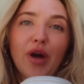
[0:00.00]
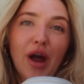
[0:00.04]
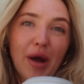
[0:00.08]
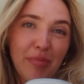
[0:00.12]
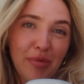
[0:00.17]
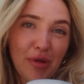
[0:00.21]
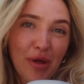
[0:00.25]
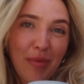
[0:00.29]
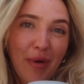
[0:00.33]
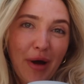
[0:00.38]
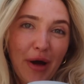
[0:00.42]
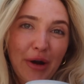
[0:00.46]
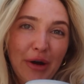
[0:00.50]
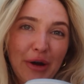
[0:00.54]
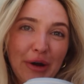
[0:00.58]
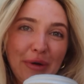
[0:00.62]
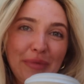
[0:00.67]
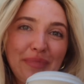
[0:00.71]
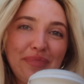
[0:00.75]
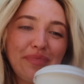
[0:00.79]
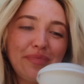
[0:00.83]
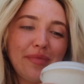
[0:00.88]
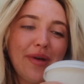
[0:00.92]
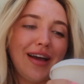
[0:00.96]
We're at Blue
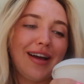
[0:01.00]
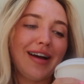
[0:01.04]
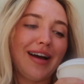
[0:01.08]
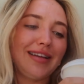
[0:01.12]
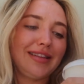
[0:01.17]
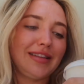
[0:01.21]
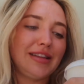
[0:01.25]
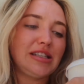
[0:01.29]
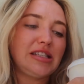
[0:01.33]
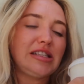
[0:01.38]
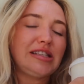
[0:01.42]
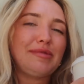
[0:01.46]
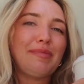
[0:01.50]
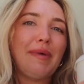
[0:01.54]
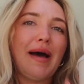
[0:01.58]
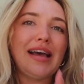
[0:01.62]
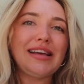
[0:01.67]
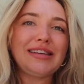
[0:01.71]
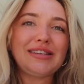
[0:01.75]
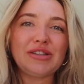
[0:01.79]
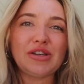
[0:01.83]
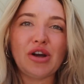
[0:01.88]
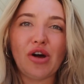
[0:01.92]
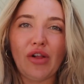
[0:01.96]
Bottle. I got the
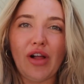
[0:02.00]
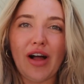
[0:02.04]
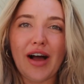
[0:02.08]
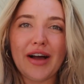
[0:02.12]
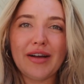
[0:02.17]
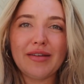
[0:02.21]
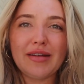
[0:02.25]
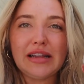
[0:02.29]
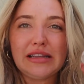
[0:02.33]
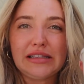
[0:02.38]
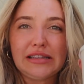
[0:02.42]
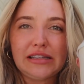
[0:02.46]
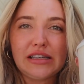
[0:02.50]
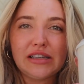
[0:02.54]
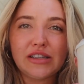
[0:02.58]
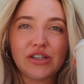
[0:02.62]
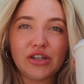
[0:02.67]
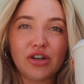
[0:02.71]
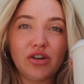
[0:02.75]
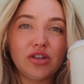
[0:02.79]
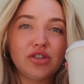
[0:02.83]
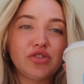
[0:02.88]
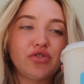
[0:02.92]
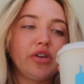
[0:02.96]
Spice Noah. It's
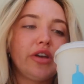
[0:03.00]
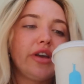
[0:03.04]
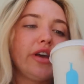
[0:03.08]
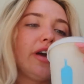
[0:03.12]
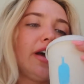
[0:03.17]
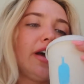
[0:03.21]
seasonal, it's really